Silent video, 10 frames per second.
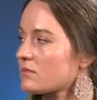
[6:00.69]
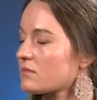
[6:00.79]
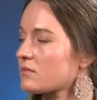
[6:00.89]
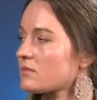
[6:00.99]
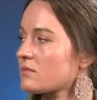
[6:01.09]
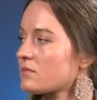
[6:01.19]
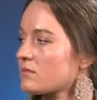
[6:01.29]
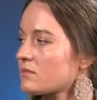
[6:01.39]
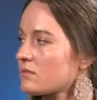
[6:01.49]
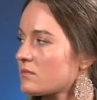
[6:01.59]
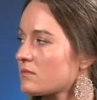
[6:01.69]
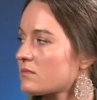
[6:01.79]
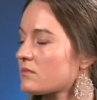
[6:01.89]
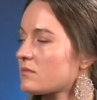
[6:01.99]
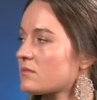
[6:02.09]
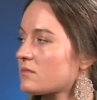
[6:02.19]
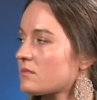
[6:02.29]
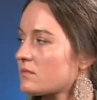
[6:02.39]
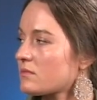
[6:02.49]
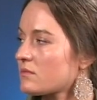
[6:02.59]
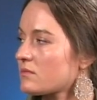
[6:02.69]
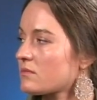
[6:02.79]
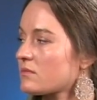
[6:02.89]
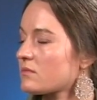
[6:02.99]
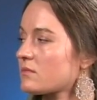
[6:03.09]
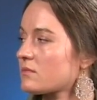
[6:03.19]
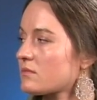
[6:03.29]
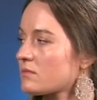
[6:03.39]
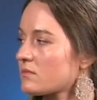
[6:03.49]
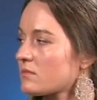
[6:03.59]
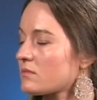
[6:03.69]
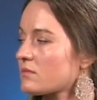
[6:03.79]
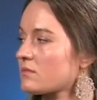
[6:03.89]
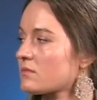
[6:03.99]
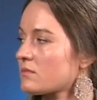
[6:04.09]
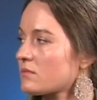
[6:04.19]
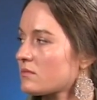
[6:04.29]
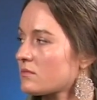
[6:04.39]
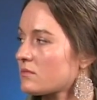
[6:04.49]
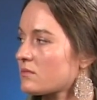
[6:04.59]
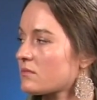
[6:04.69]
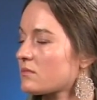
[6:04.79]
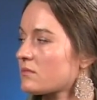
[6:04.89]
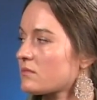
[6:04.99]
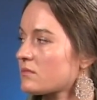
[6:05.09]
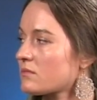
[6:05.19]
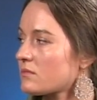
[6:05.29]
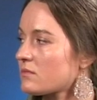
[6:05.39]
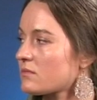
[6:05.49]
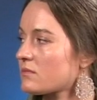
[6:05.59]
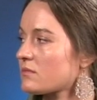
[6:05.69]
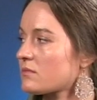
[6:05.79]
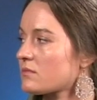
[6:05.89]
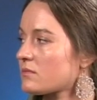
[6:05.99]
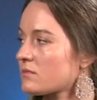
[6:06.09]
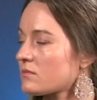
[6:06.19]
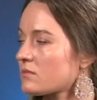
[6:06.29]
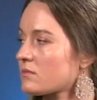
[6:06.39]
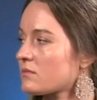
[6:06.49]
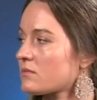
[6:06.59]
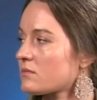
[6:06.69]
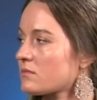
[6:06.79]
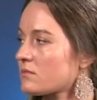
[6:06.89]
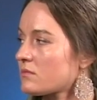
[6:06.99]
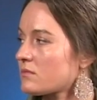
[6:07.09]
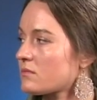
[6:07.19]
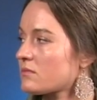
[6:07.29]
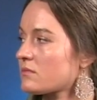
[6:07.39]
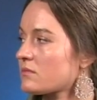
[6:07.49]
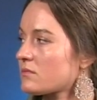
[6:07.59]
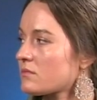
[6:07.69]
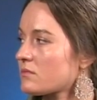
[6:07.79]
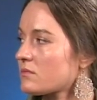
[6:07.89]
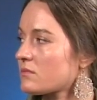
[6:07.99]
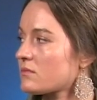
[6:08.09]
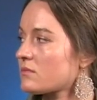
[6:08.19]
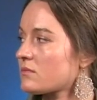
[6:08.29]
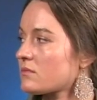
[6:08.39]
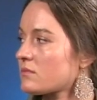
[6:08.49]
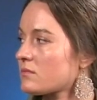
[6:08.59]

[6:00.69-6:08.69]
(silent)